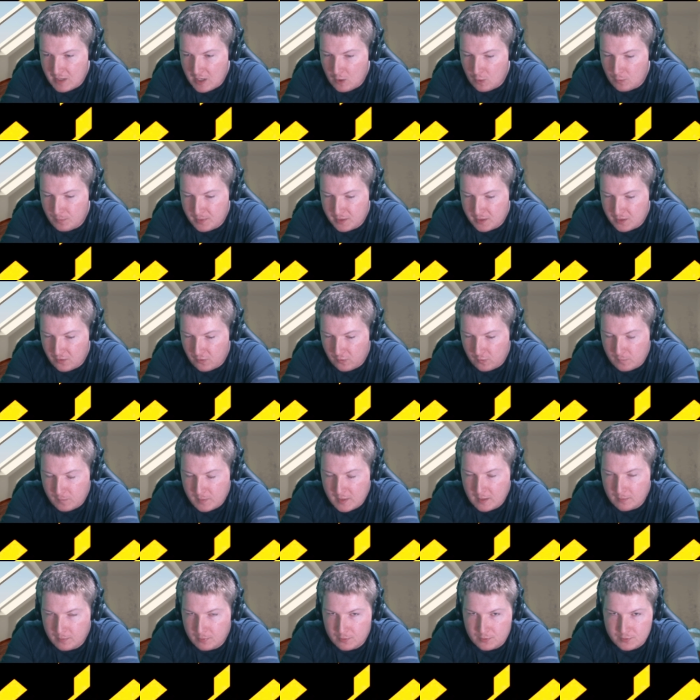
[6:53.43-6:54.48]
helping other
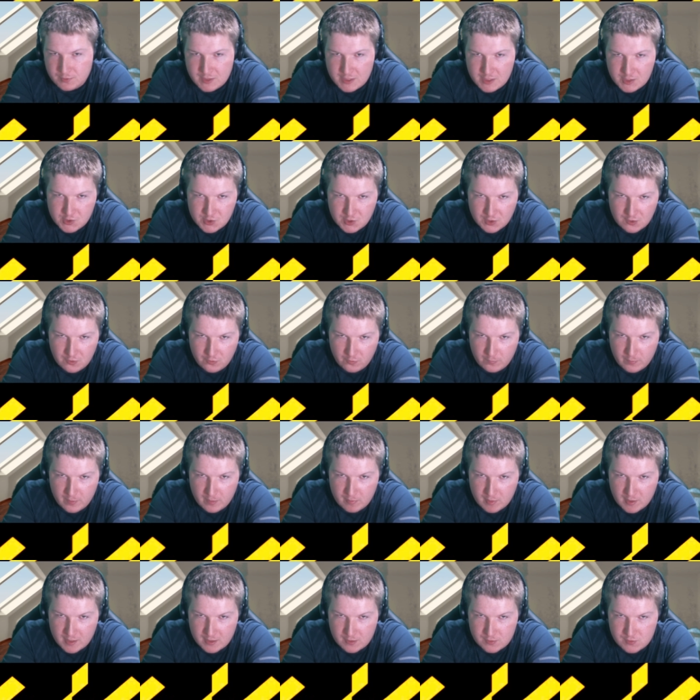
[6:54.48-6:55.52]
people, teaching other
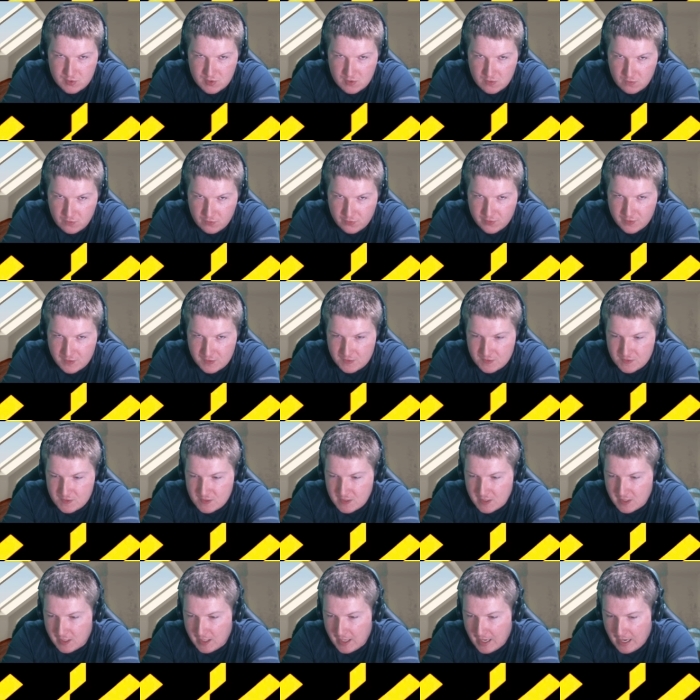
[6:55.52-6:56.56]
people how to do things
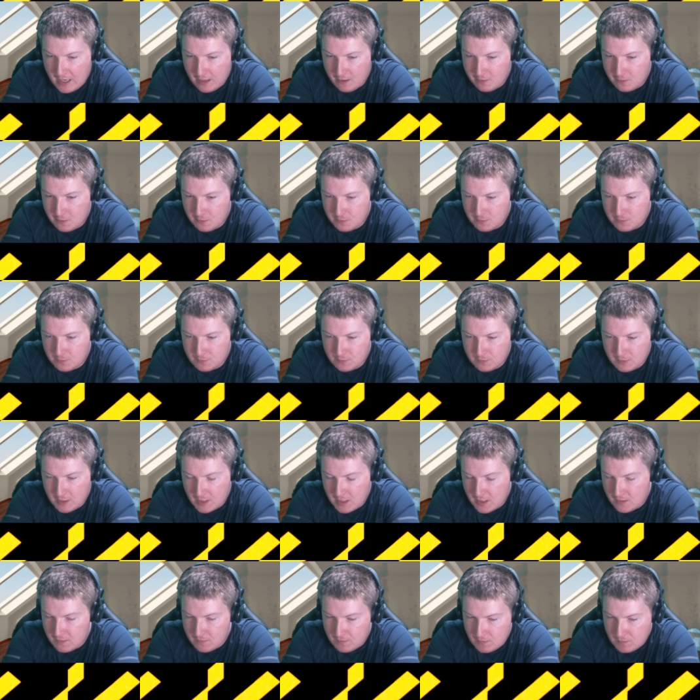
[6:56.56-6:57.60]
and how,
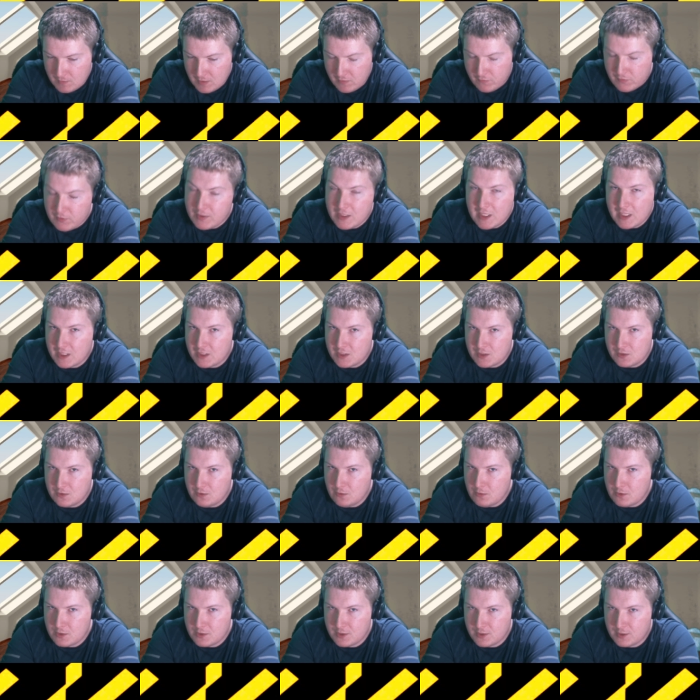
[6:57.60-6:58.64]
and even getting to
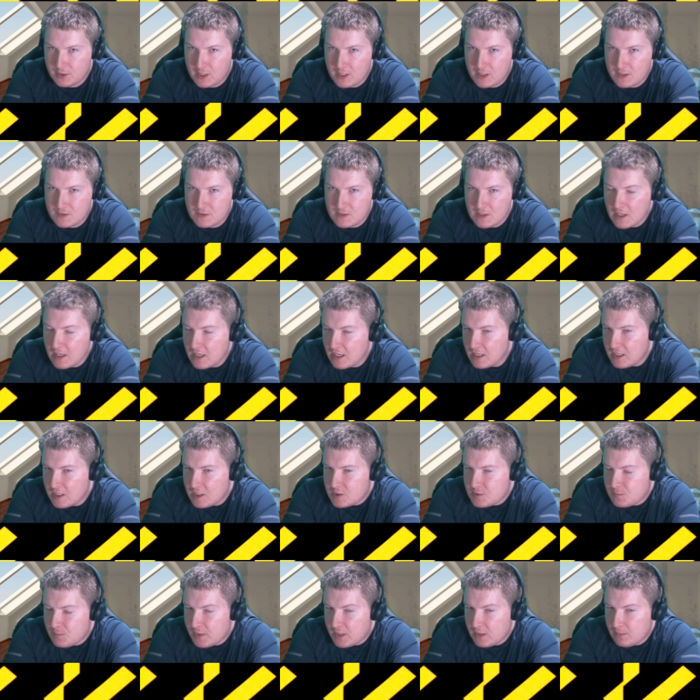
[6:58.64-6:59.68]
know all you guys.
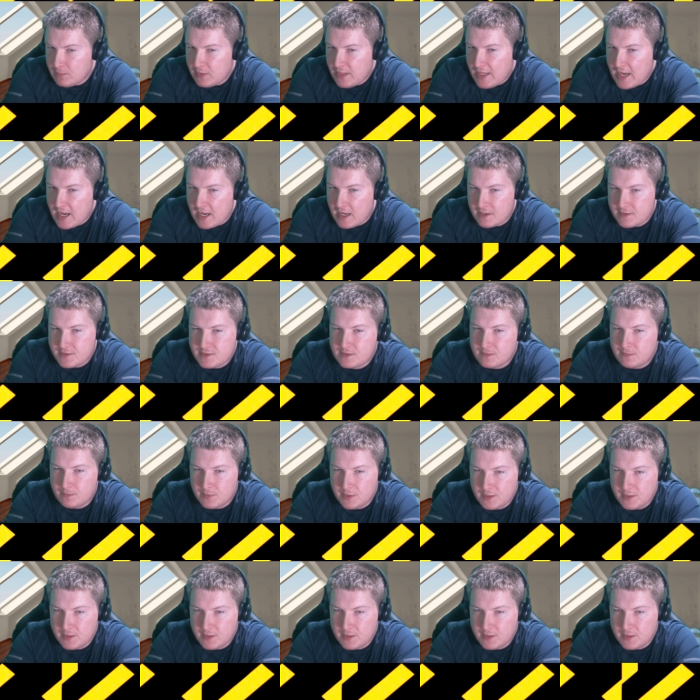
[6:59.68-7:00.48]
It's been a blast,